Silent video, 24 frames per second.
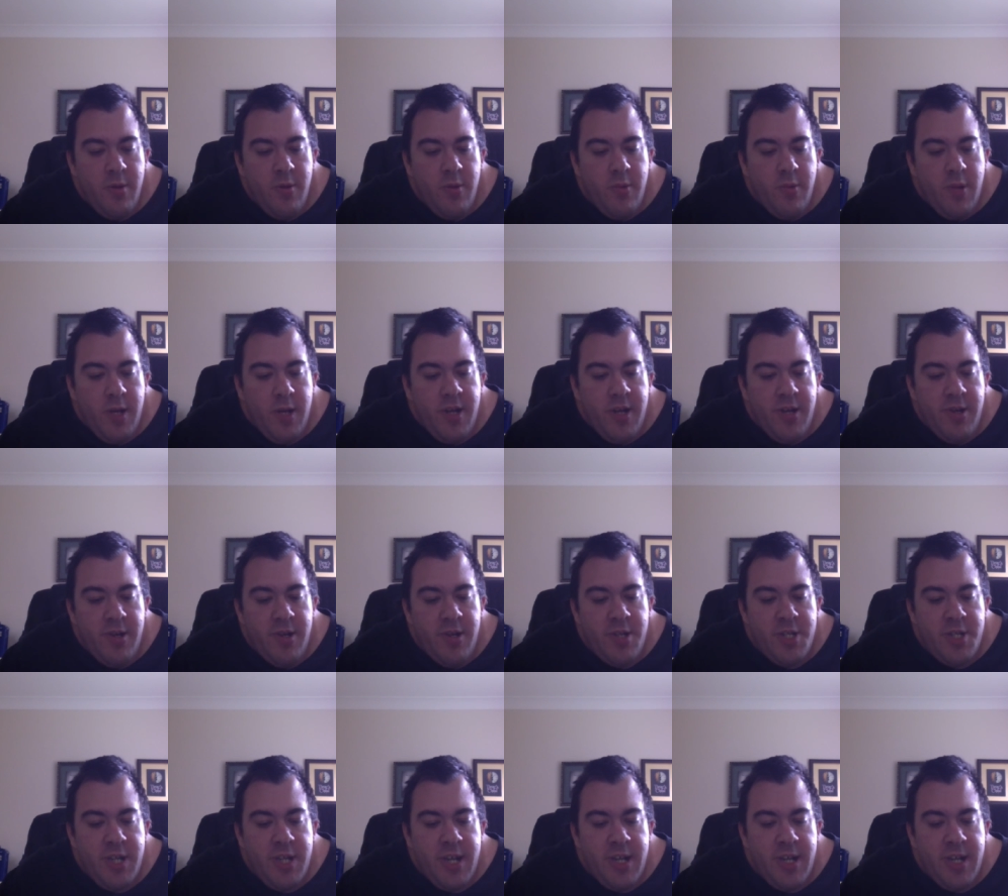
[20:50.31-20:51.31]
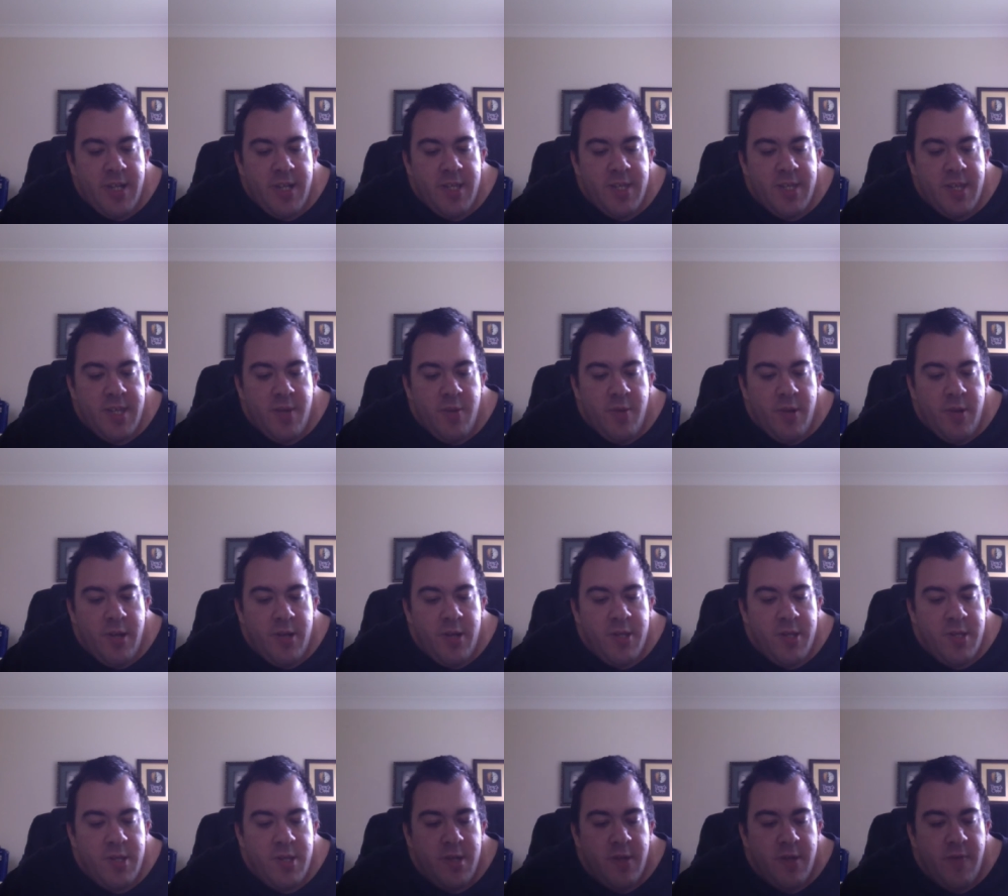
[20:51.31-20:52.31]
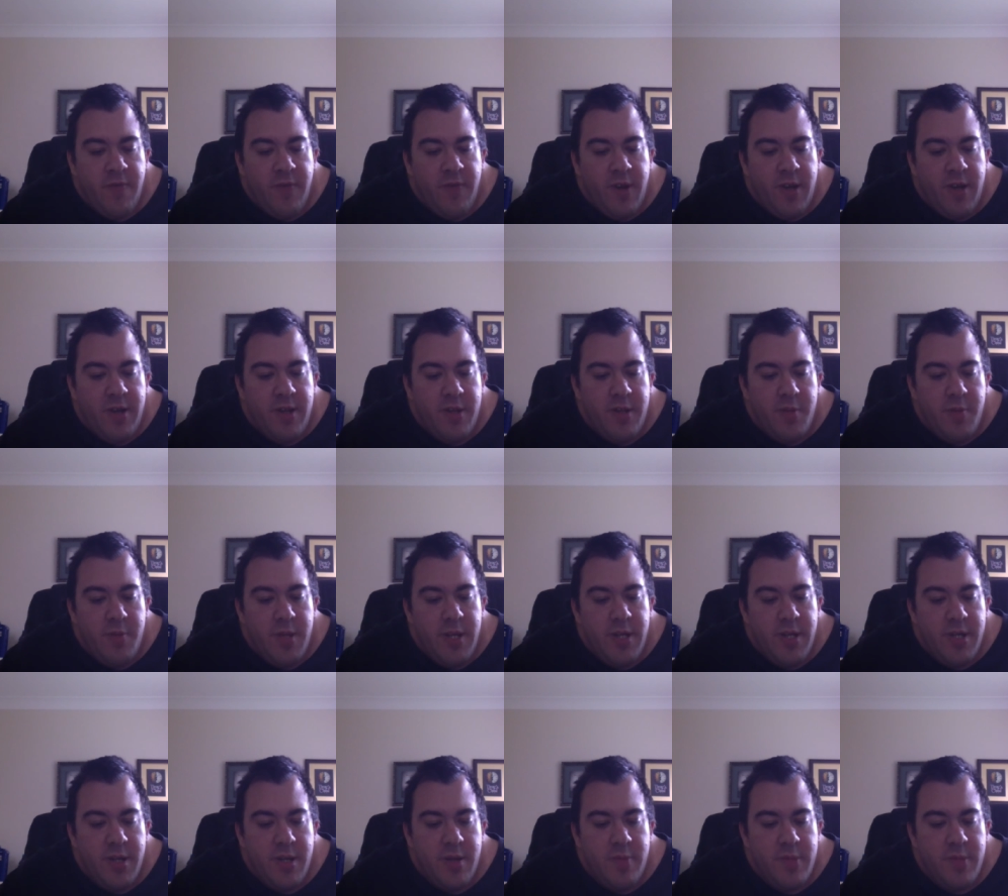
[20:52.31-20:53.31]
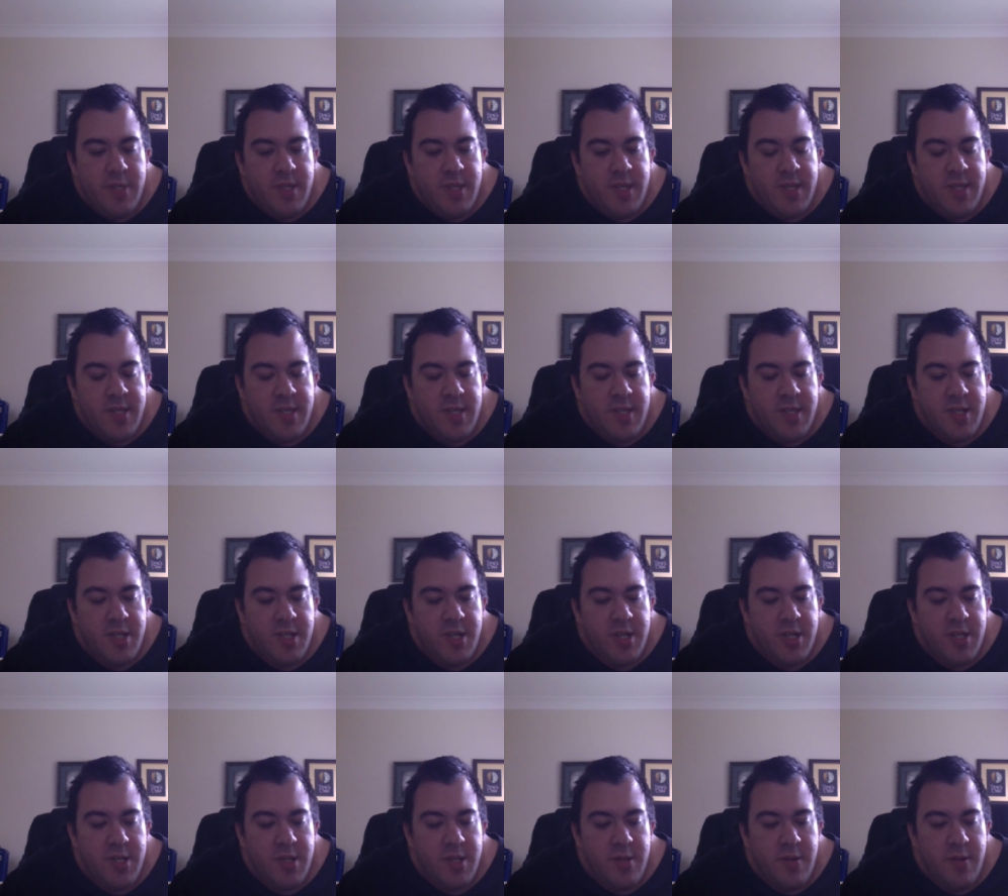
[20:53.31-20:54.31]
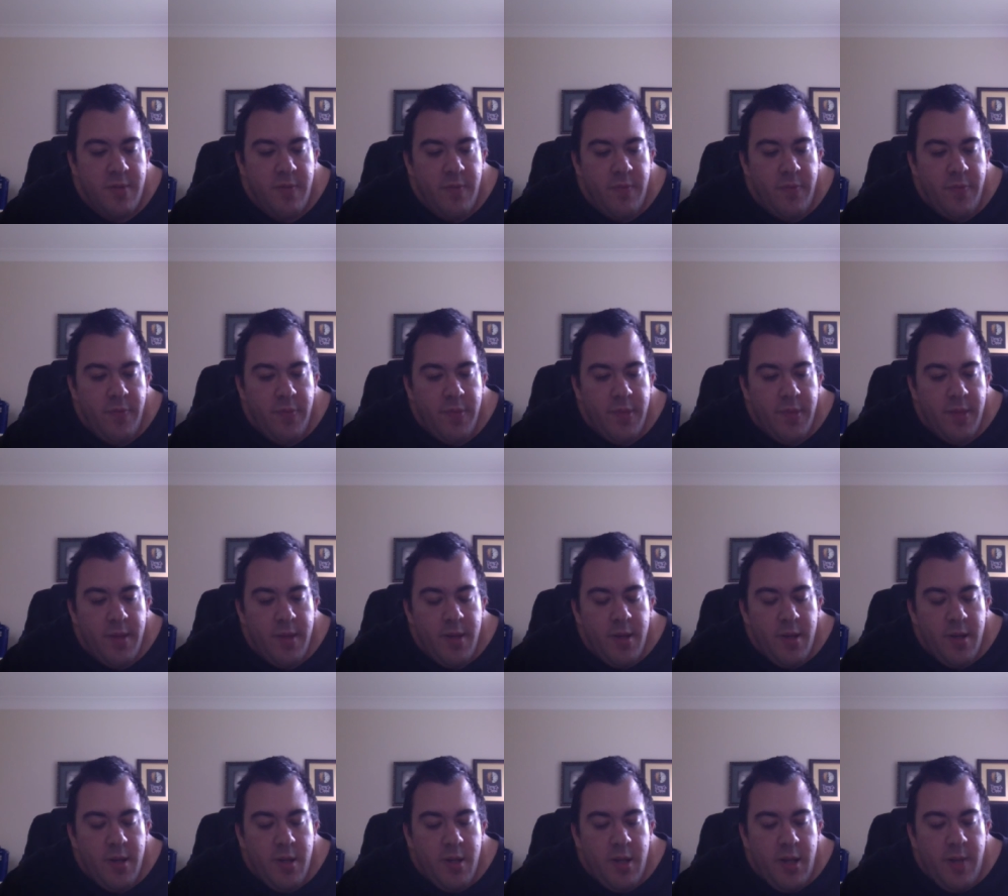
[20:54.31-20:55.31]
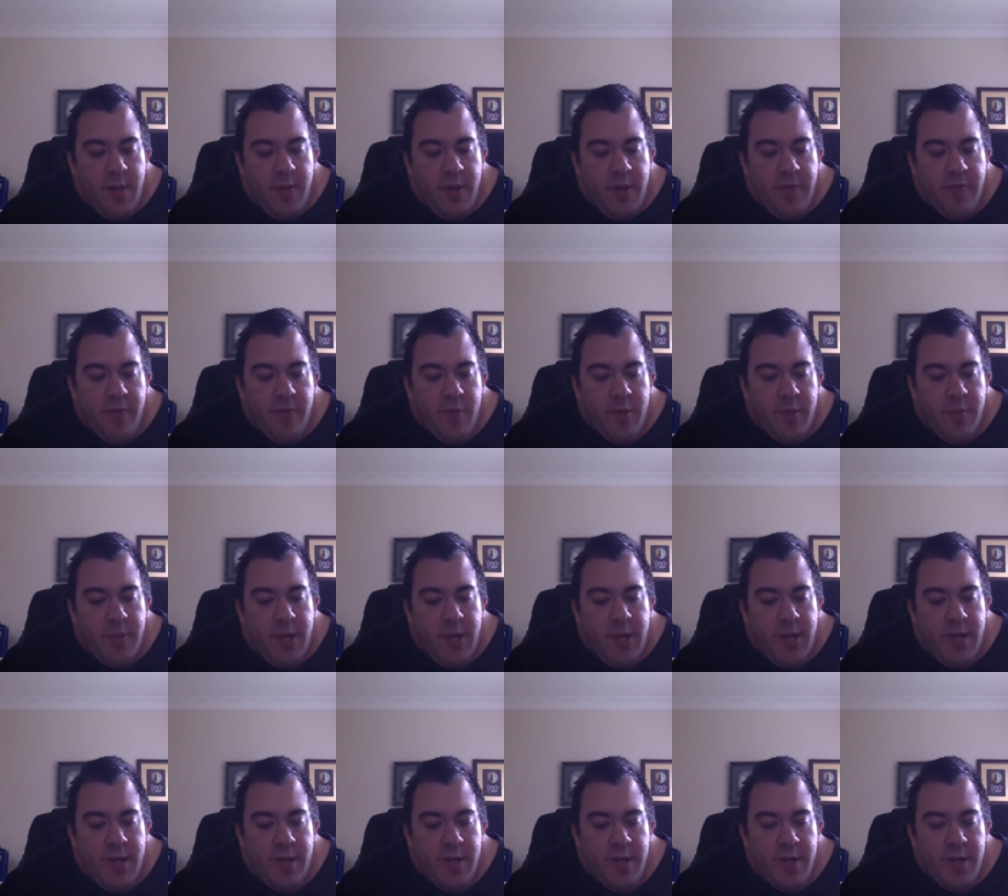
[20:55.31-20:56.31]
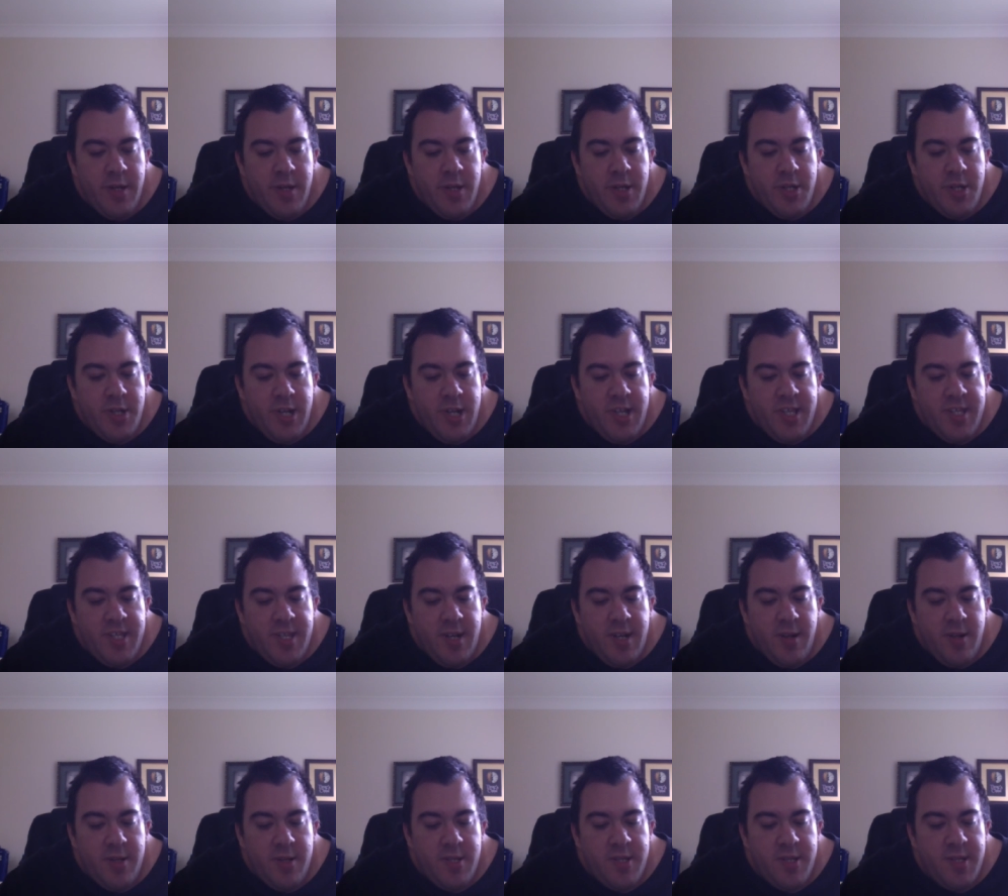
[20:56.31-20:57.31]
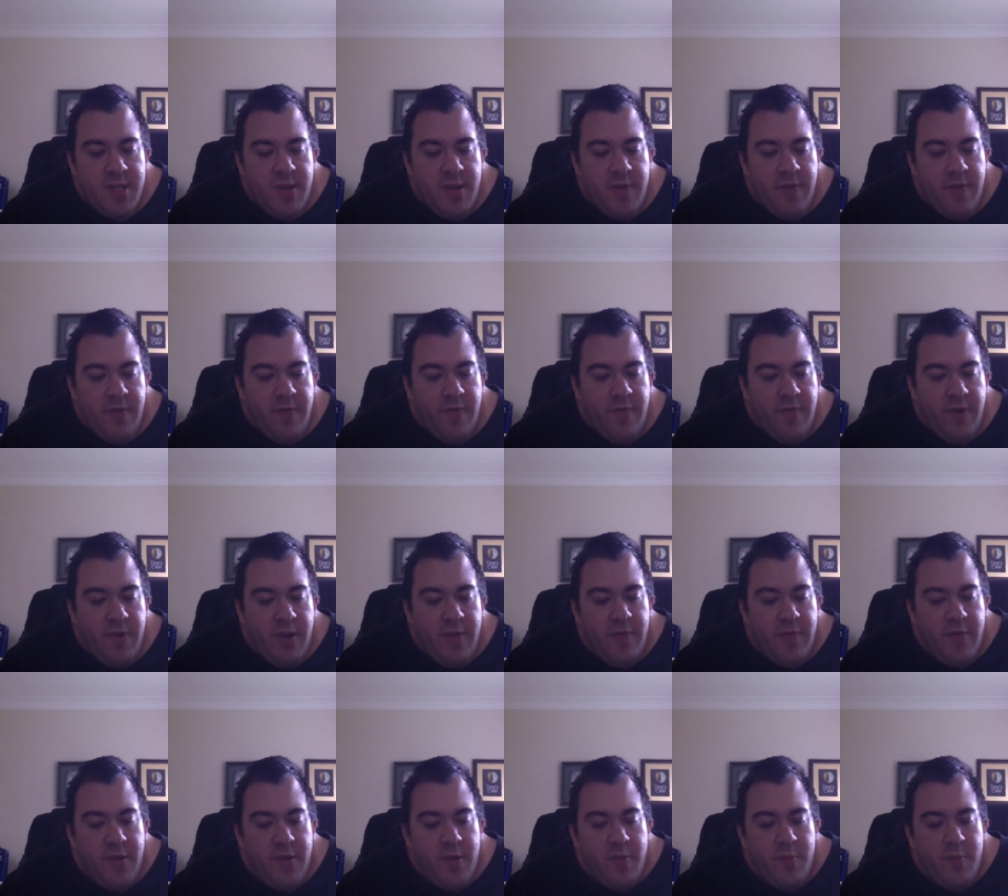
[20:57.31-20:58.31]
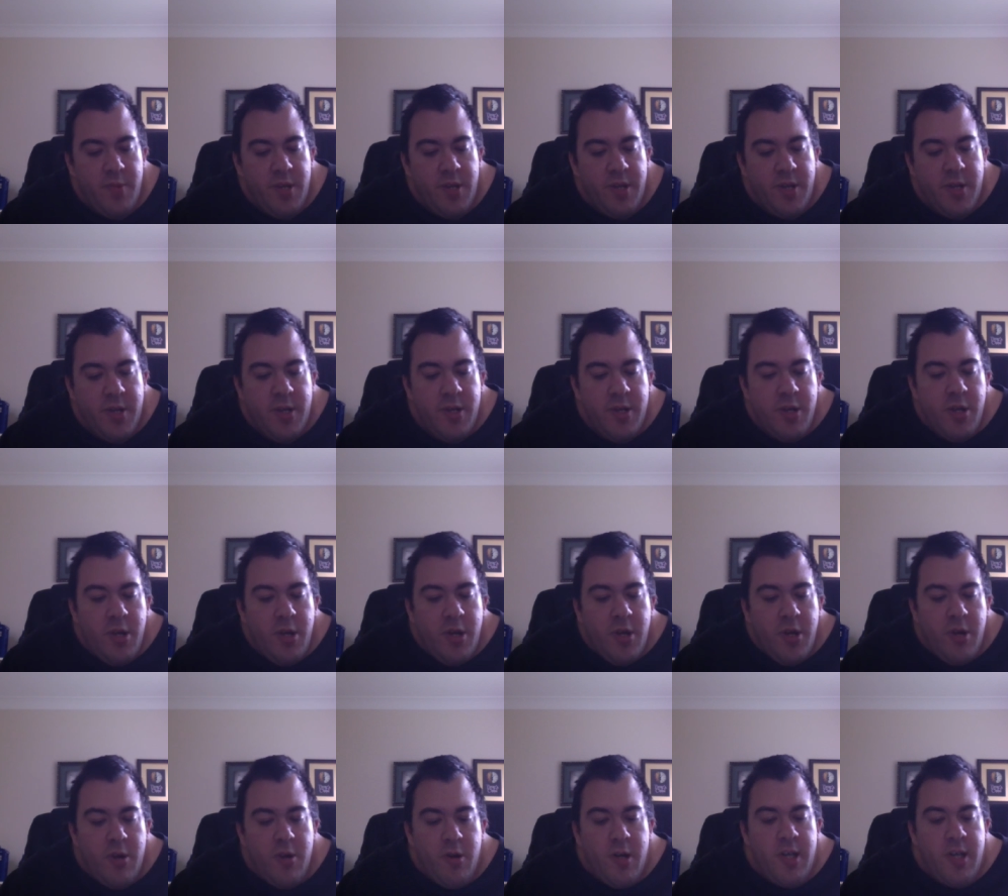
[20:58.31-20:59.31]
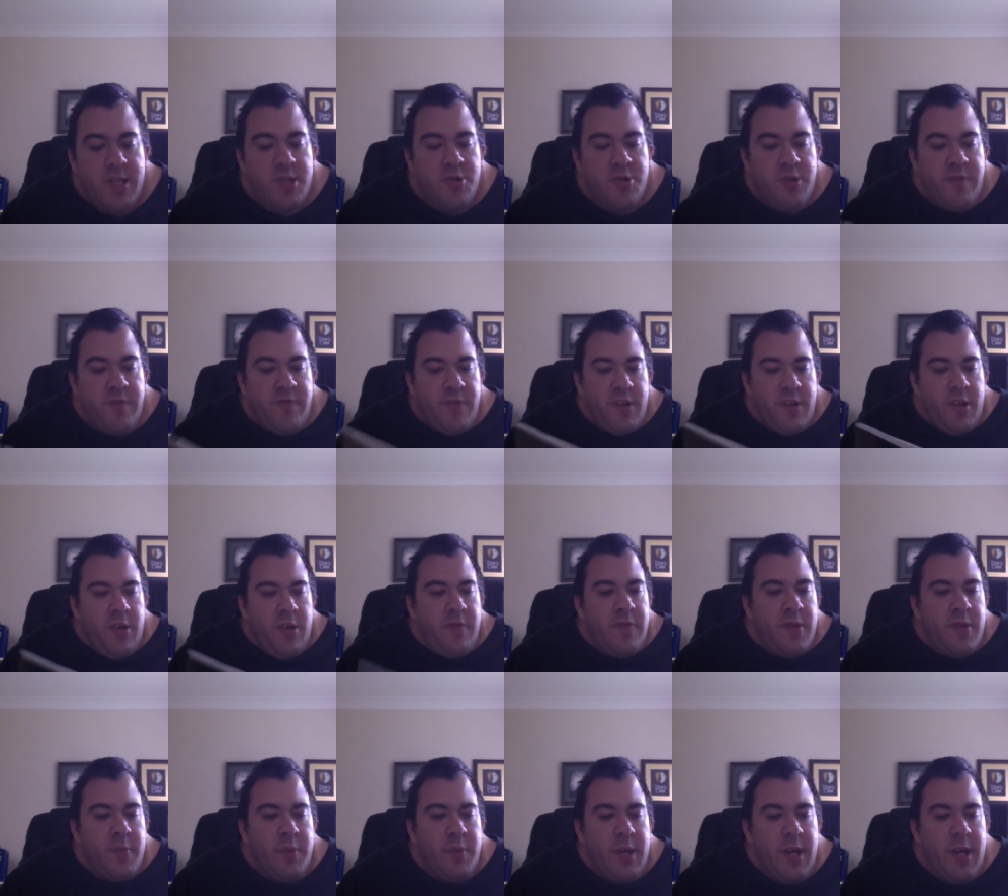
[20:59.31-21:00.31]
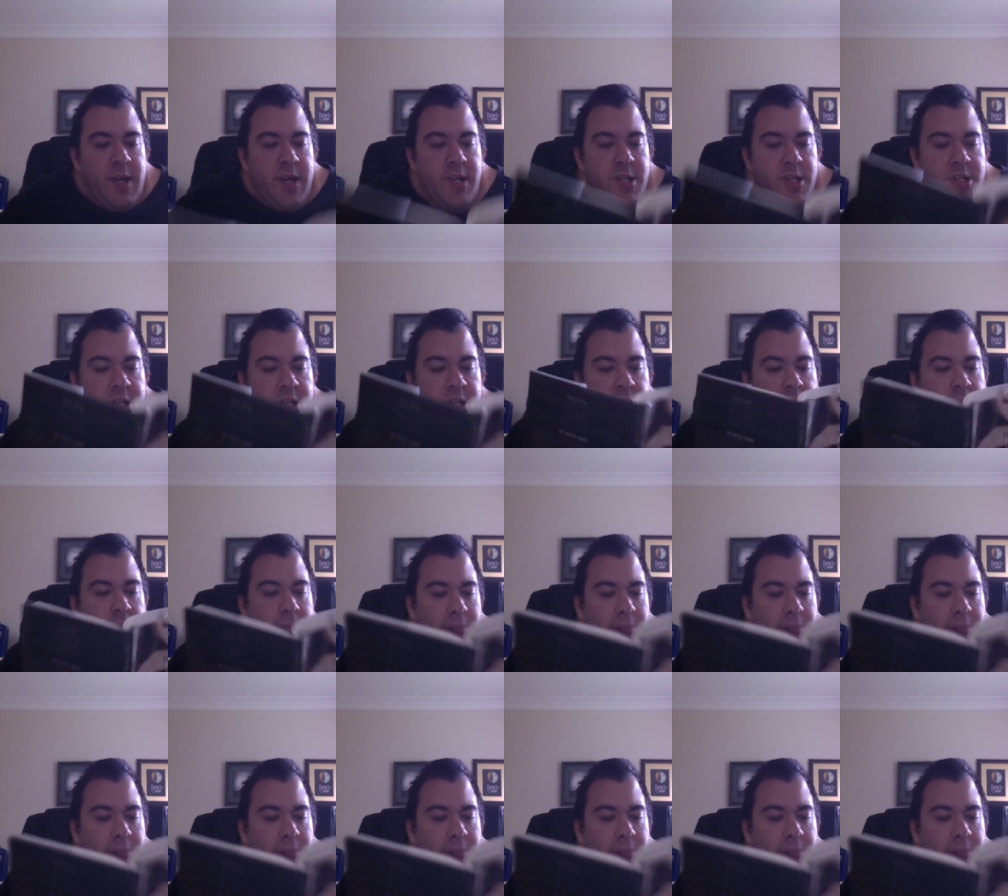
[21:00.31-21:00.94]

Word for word: Why don't you check and see what else you can find in the meantime, Stacey suggested. Climbing from the bed, Chase settled herself in front of the computer, her eyes drifting over the page.